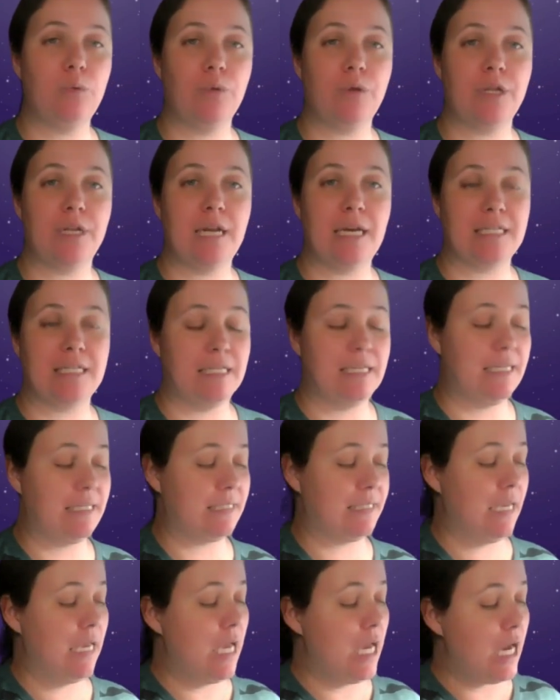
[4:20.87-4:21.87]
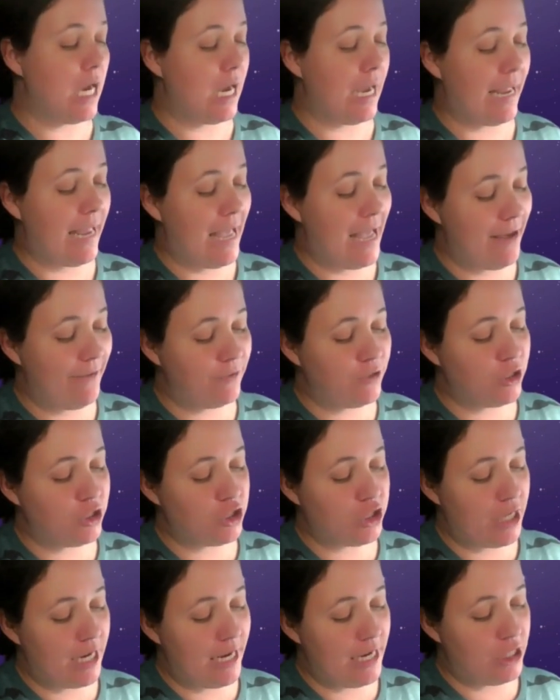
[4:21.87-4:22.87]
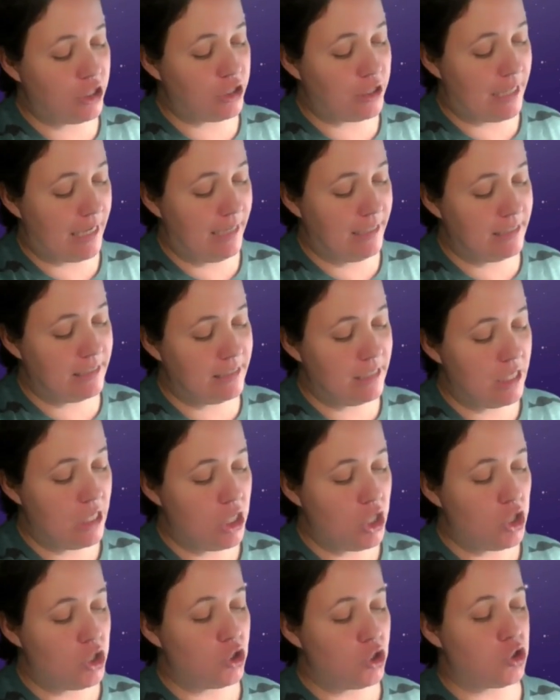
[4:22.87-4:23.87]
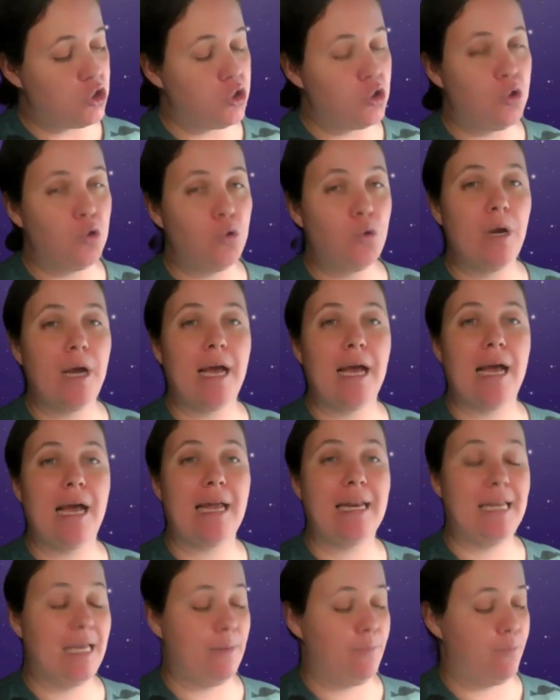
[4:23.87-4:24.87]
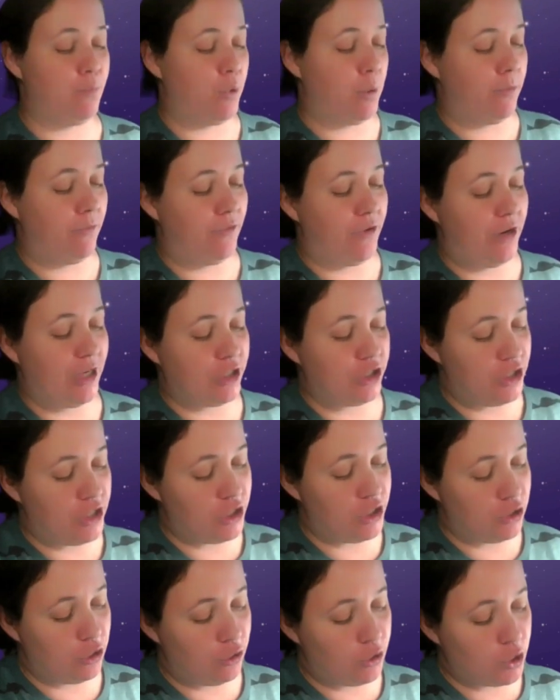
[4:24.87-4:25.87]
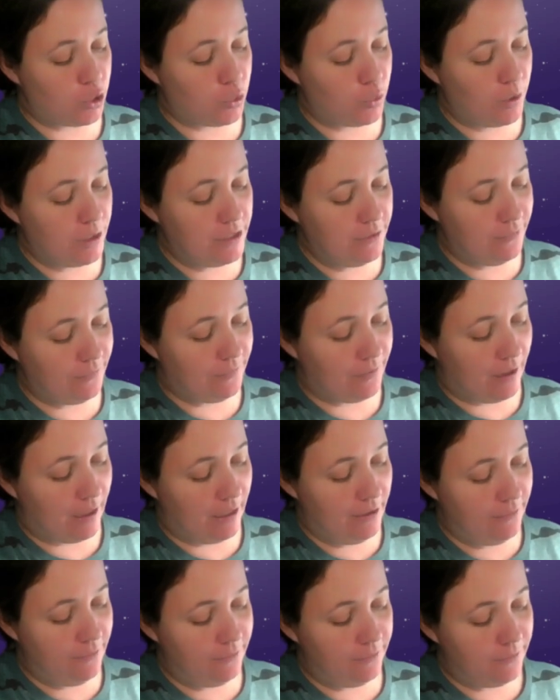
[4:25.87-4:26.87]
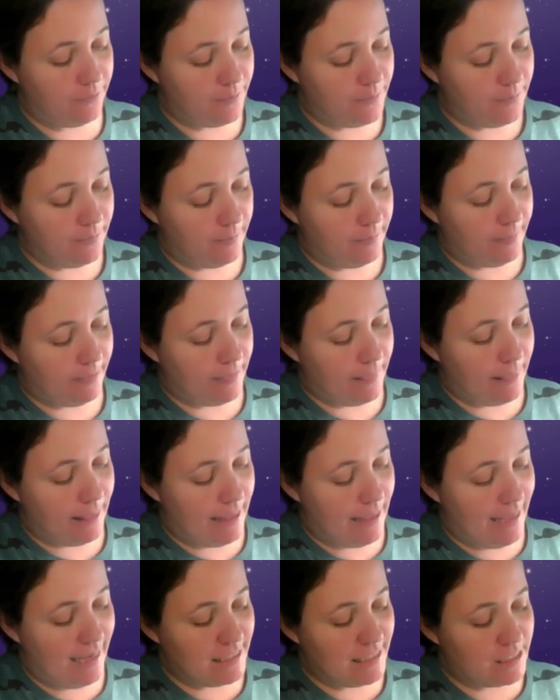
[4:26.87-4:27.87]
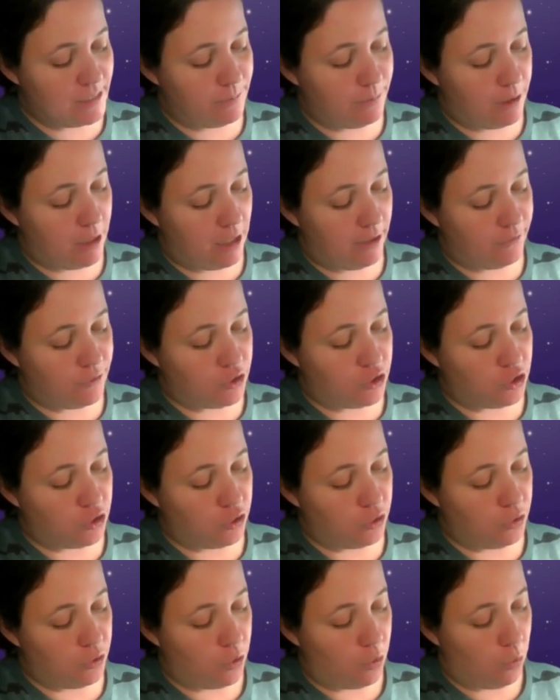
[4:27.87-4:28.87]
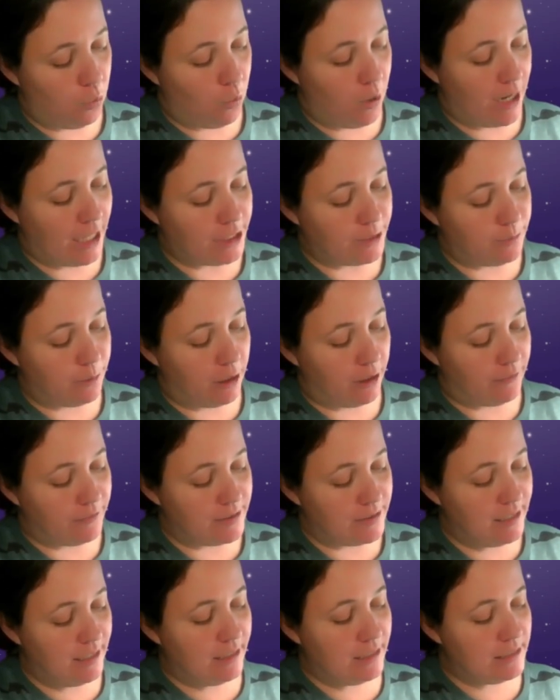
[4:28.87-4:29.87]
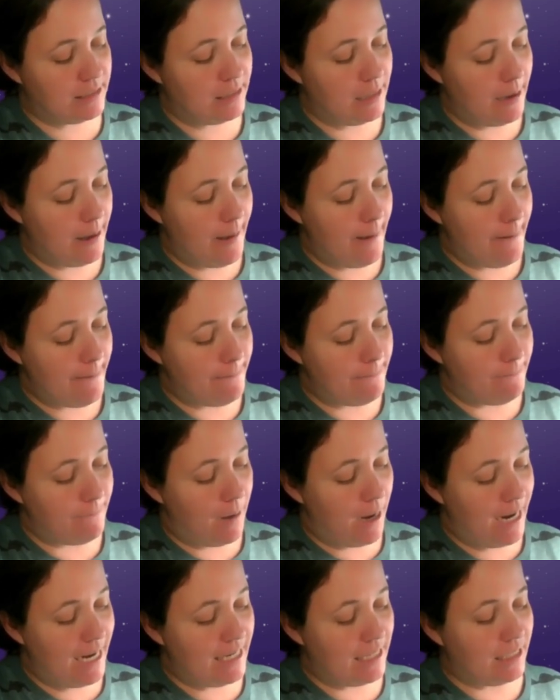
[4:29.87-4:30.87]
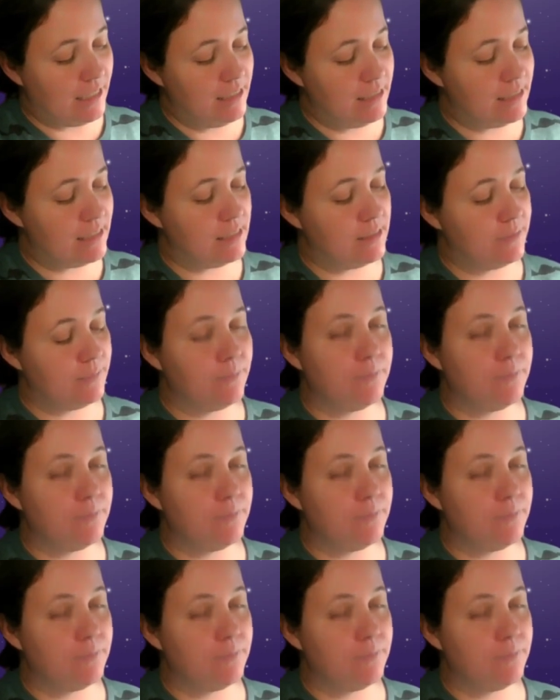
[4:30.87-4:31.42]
with it as it is. I have to change that to an improper fraction. So 25 x to the power of 2 y to the power of 6 minus